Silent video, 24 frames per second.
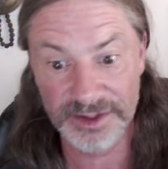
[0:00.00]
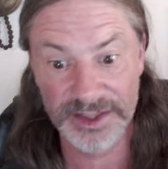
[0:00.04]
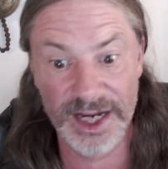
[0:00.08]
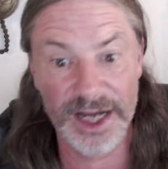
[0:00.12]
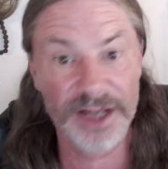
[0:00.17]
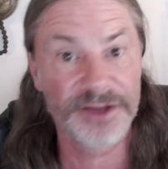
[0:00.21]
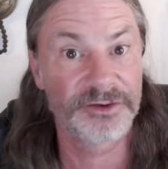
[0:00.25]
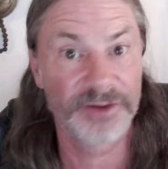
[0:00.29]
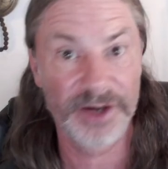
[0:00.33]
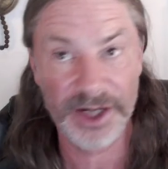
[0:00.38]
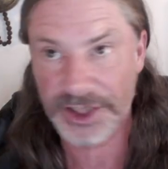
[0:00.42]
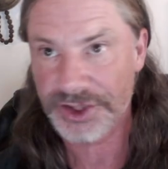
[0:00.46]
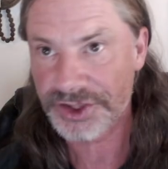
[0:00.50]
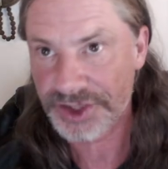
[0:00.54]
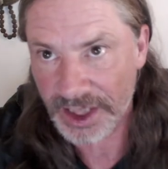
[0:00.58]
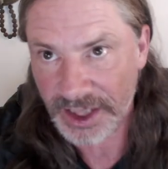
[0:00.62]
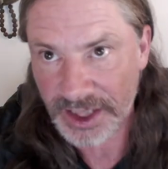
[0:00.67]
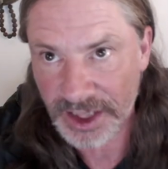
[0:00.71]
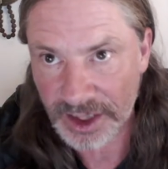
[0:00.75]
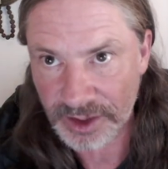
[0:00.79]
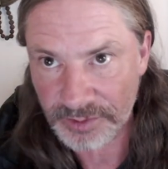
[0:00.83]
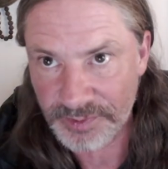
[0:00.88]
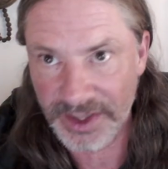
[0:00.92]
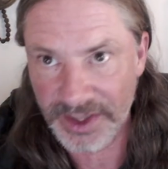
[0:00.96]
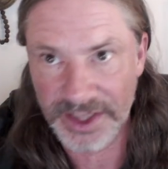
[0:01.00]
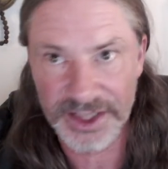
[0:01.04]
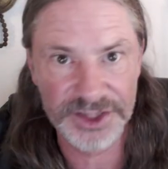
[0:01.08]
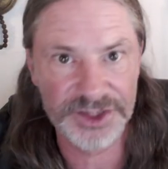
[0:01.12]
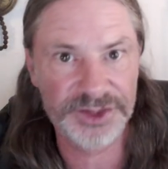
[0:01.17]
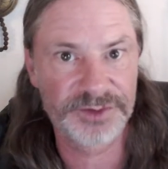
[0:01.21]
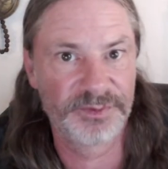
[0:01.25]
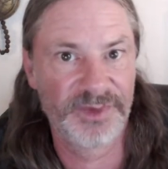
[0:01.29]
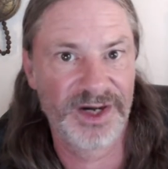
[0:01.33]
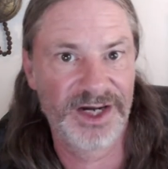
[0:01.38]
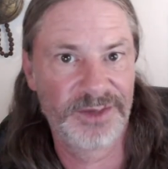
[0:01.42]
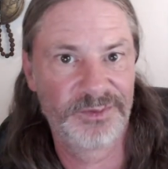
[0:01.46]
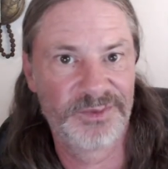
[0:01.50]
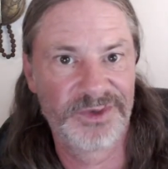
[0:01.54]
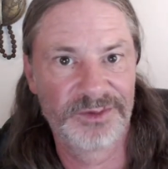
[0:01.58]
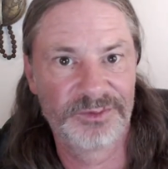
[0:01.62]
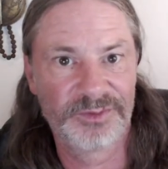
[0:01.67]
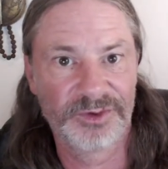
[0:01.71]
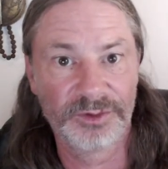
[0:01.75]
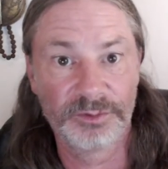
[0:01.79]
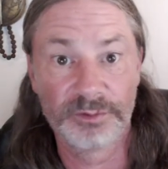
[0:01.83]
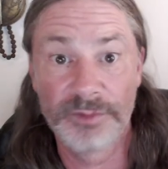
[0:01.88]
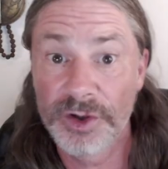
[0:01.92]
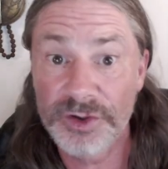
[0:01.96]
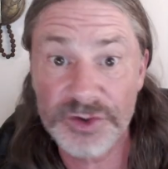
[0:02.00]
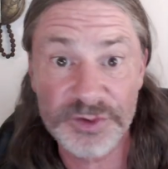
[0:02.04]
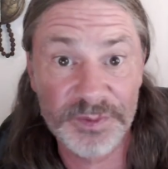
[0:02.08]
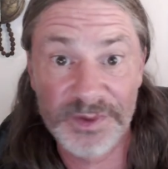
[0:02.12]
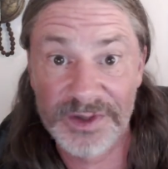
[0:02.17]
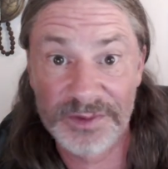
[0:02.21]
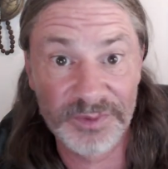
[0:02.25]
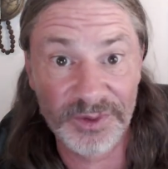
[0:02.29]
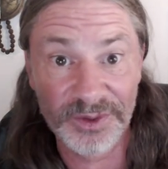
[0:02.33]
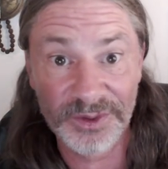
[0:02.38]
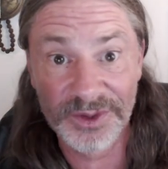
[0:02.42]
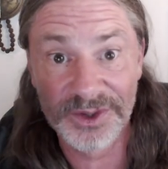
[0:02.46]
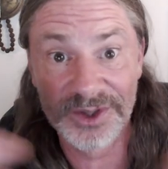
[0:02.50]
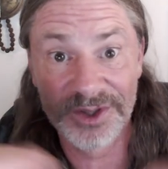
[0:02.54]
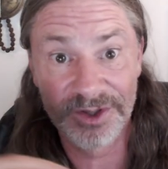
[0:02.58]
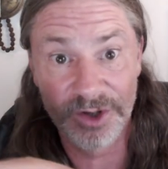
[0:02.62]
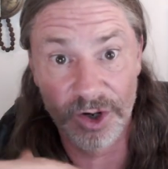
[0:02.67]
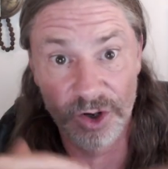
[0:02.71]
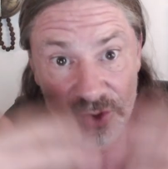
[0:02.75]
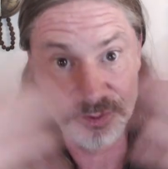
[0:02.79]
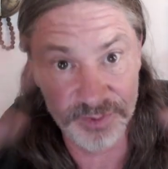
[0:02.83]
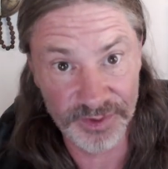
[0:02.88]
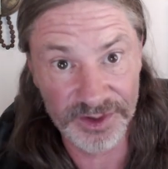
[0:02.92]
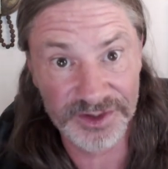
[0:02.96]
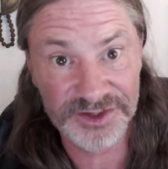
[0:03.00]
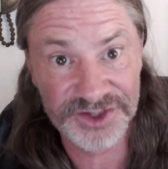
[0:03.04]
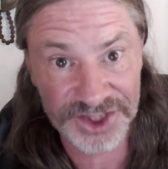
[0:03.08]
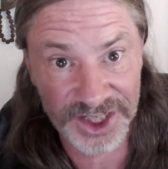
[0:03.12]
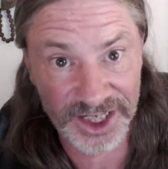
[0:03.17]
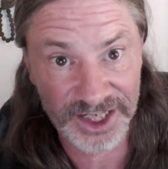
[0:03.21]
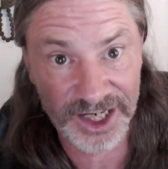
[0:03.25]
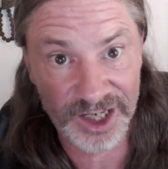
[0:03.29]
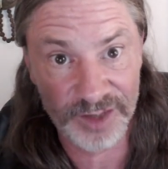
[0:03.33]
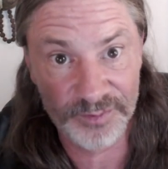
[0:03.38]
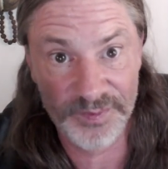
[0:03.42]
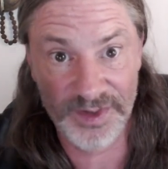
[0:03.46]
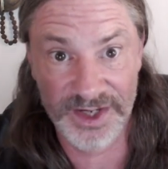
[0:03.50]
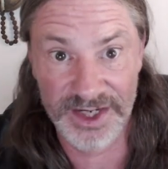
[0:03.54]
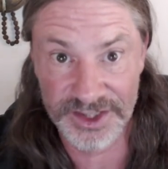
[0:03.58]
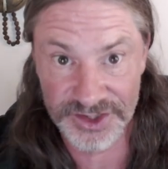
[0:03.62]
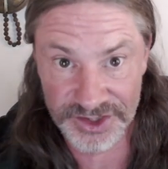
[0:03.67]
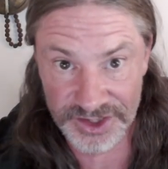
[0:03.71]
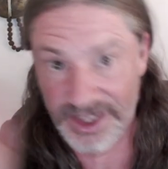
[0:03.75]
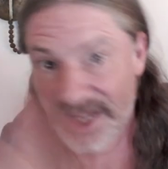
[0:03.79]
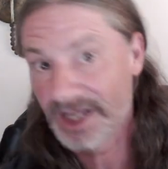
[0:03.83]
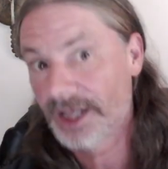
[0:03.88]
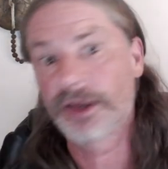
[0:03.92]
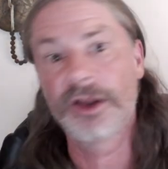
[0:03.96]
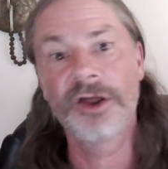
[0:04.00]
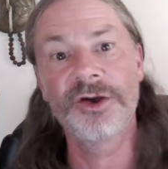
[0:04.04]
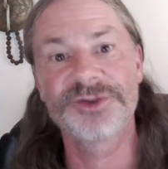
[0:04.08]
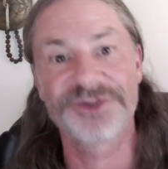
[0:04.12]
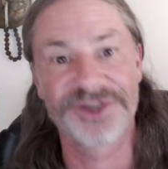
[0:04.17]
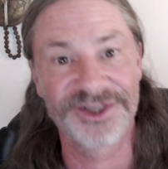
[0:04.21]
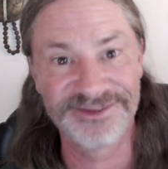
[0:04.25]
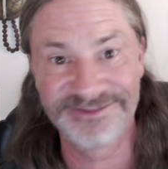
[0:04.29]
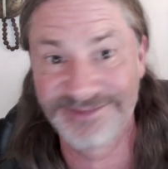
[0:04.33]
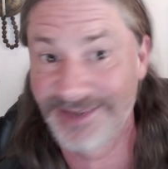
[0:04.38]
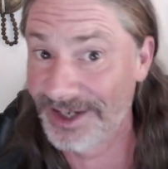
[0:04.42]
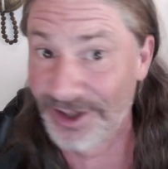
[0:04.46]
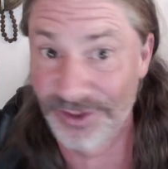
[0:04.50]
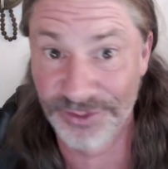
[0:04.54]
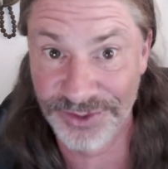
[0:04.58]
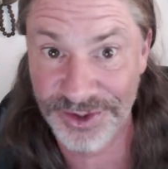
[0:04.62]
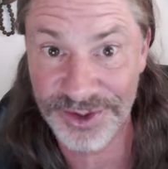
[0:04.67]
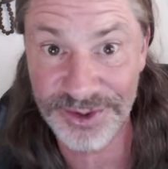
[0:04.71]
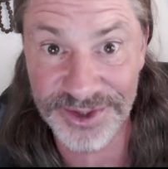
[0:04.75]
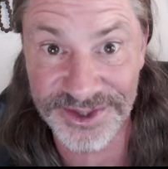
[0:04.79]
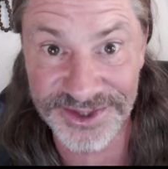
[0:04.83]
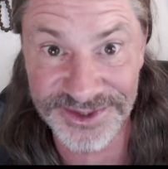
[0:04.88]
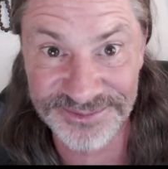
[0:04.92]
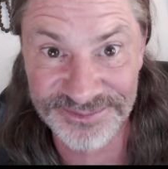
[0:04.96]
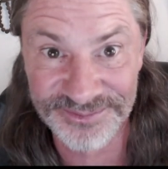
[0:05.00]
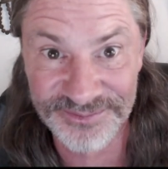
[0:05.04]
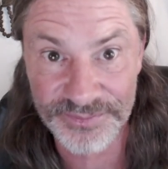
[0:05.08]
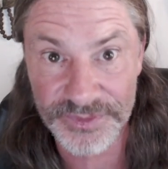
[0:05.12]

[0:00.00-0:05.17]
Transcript: Now they're at a checkout page. Many people, most people, open a checkout page and they close it. They don't do it.